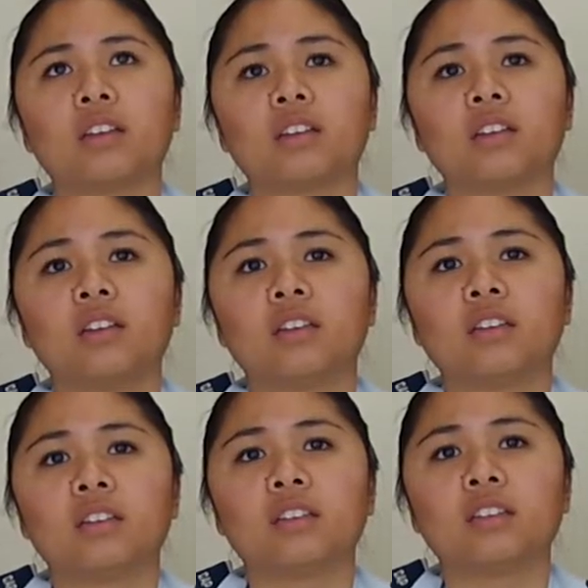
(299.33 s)

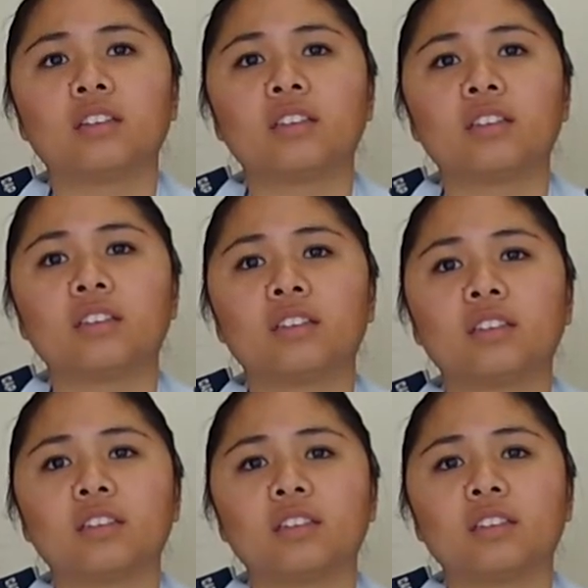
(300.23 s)

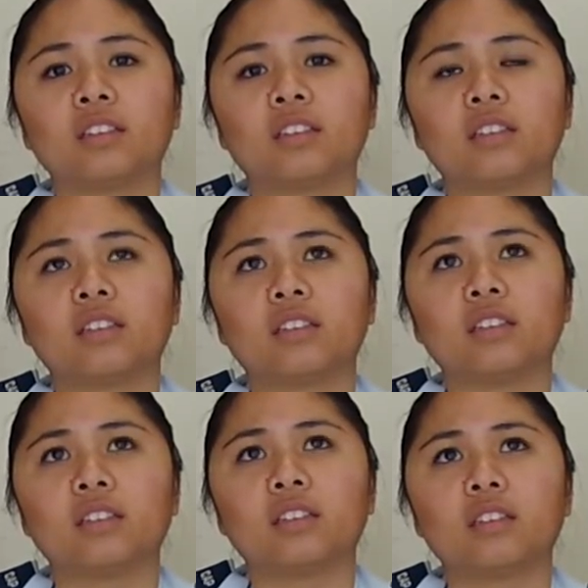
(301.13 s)

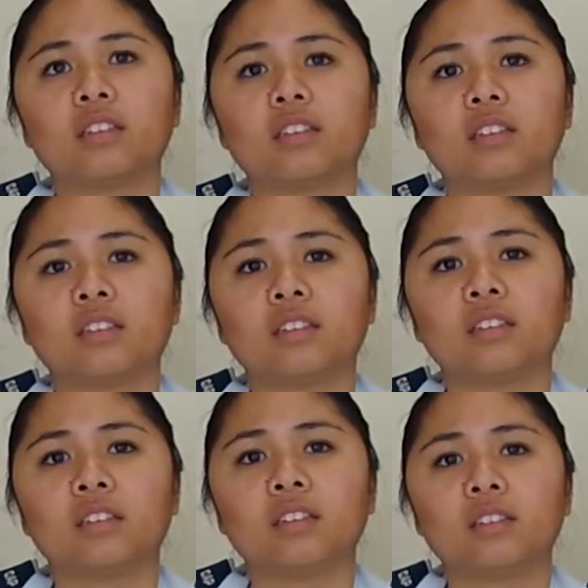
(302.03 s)
This person isn't speaking.